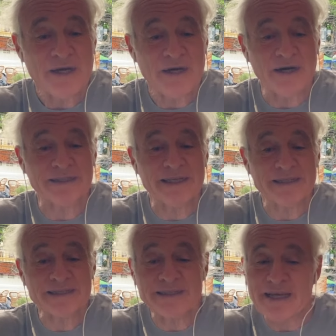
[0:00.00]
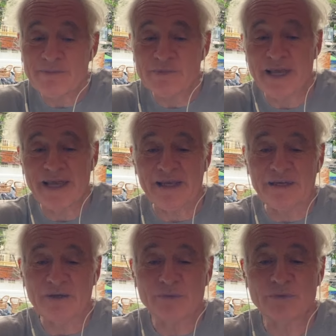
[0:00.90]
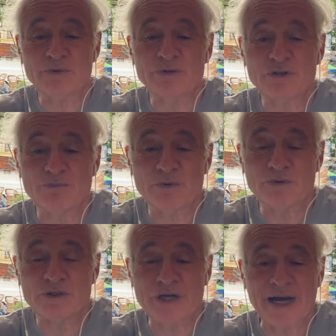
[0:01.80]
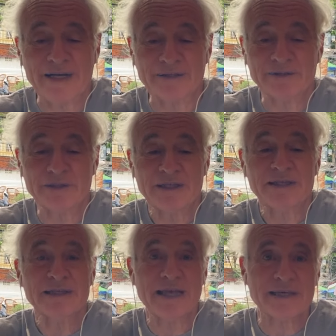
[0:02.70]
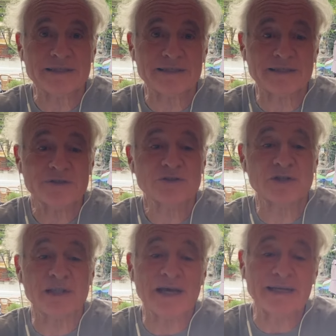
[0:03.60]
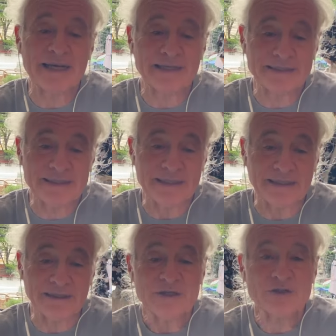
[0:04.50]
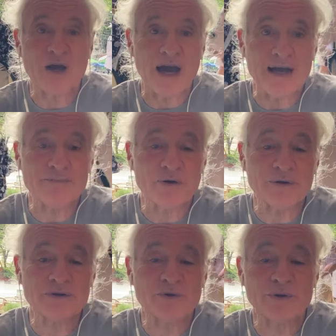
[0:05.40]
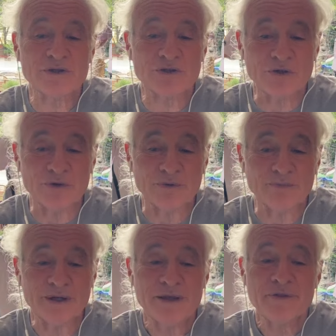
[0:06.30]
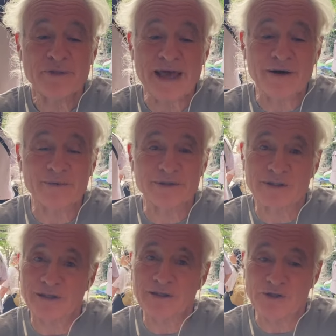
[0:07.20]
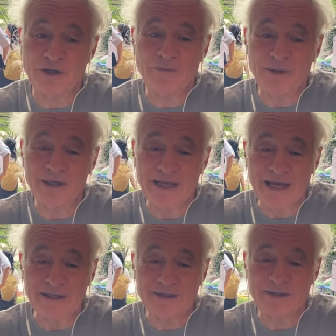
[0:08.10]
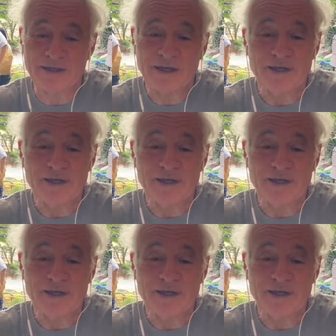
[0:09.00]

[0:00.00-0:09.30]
On that same date, Rouge Moonchild guessed July 19th. So I'm going to assume that was a legitimate guess.